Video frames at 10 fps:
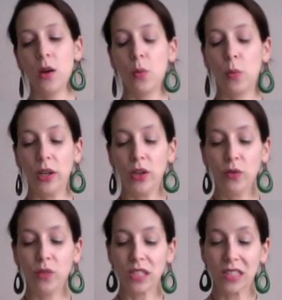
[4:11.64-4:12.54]
When
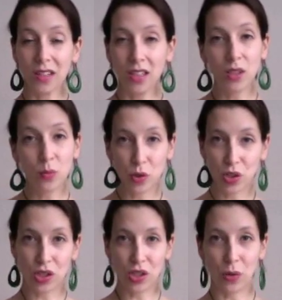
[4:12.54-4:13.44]
you've decided what
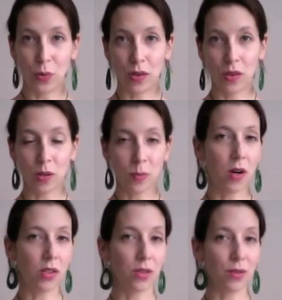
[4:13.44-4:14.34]
to do with those
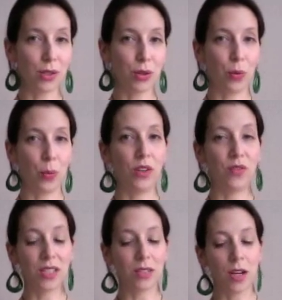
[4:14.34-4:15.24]
parts of the song, when you've
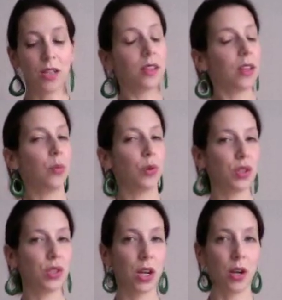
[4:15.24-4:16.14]
decided that you want
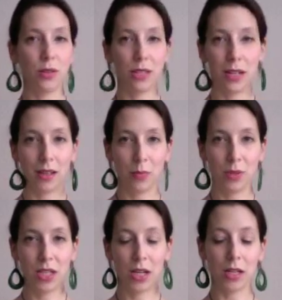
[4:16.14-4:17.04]
to tone down that
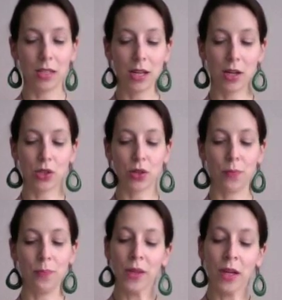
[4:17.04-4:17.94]
particular section,
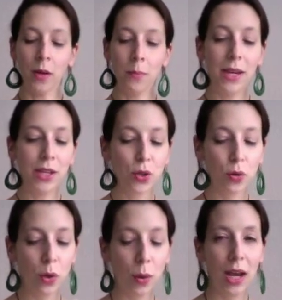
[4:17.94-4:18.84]
make sure
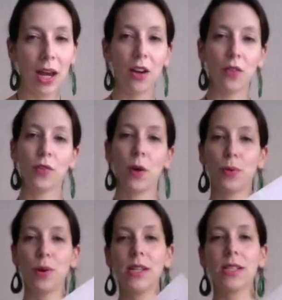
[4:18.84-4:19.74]
you have a
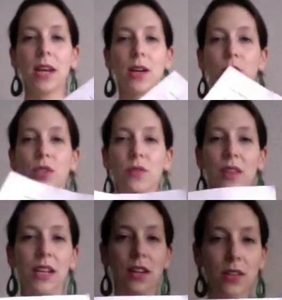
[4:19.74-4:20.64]
printout of
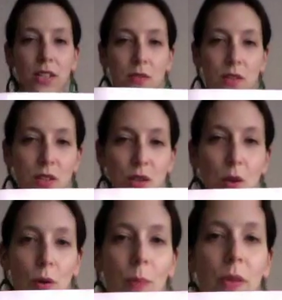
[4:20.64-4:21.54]
the lyrics of the
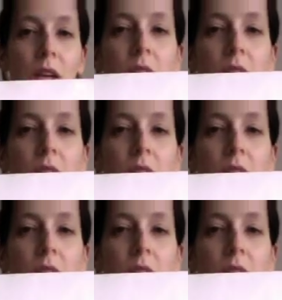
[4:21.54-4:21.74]
song